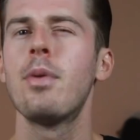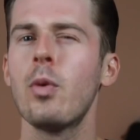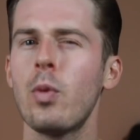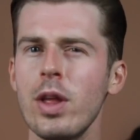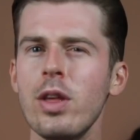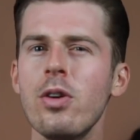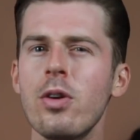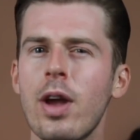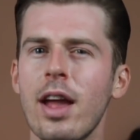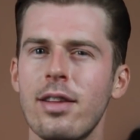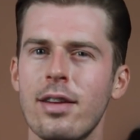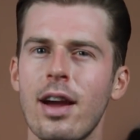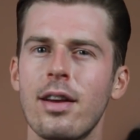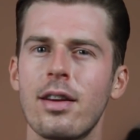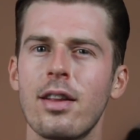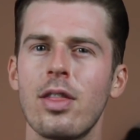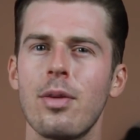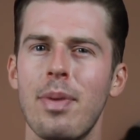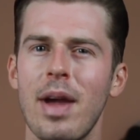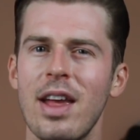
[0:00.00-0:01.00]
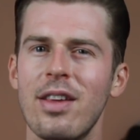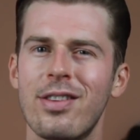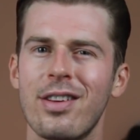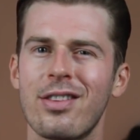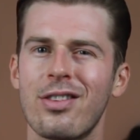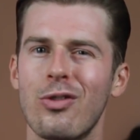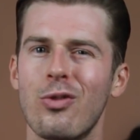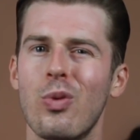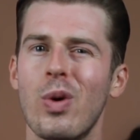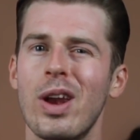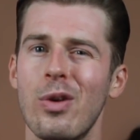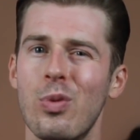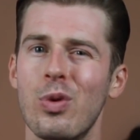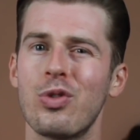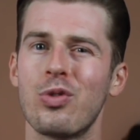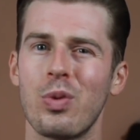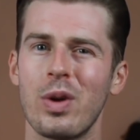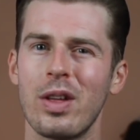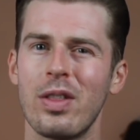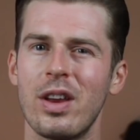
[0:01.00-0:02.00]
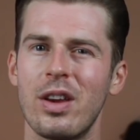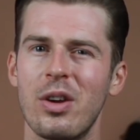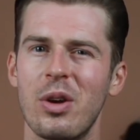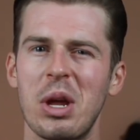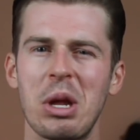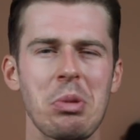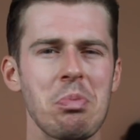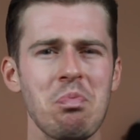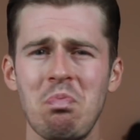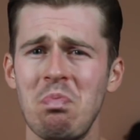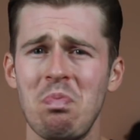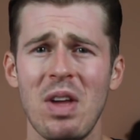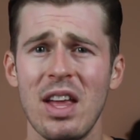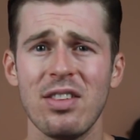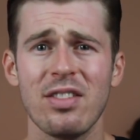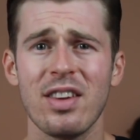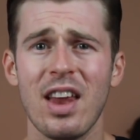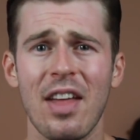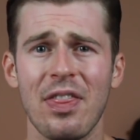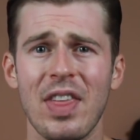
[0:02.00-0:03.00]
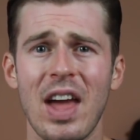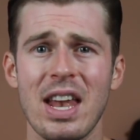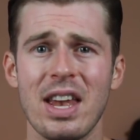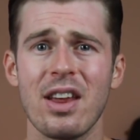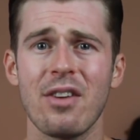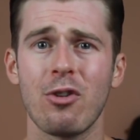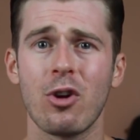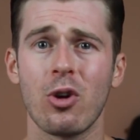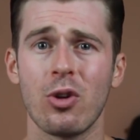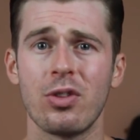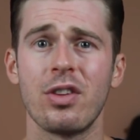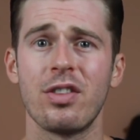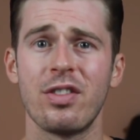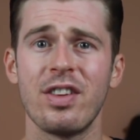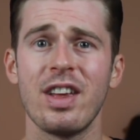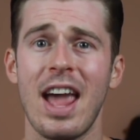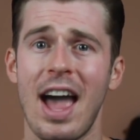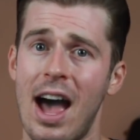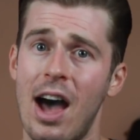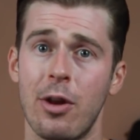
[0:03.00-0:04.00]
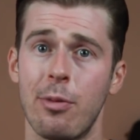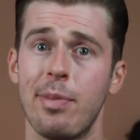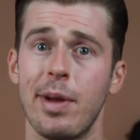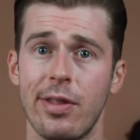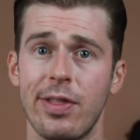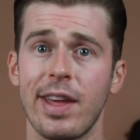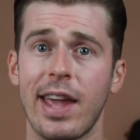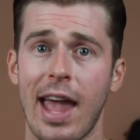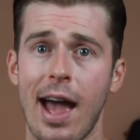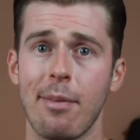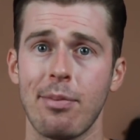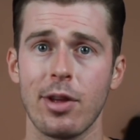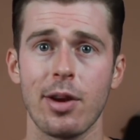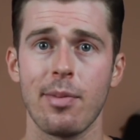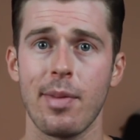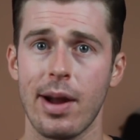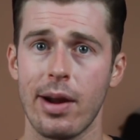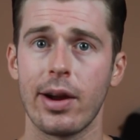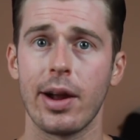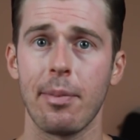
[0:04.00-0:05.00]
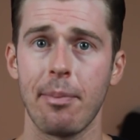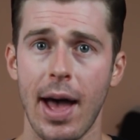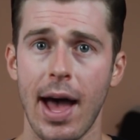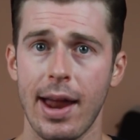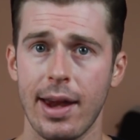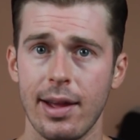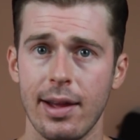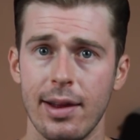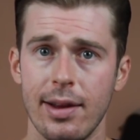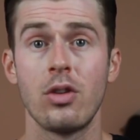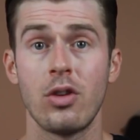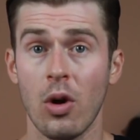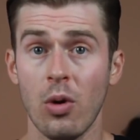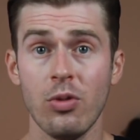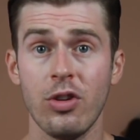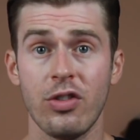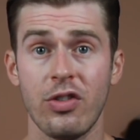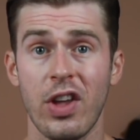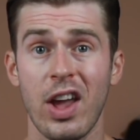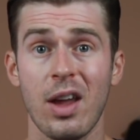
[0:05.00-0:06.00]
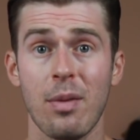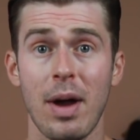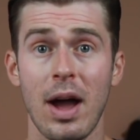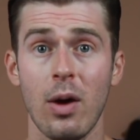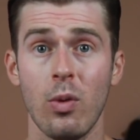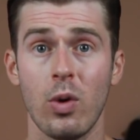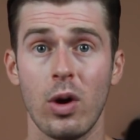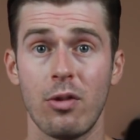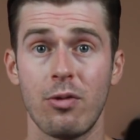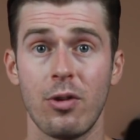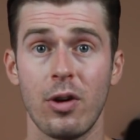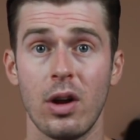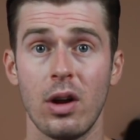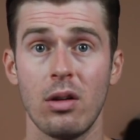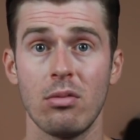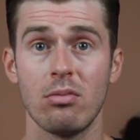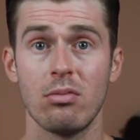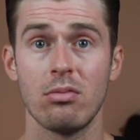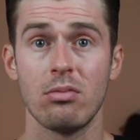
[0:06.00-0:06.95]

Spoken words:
But when you get down to the basics of what he was really doing, it's not that difficult to see how to build the Captain America body. Don't just take my word for it,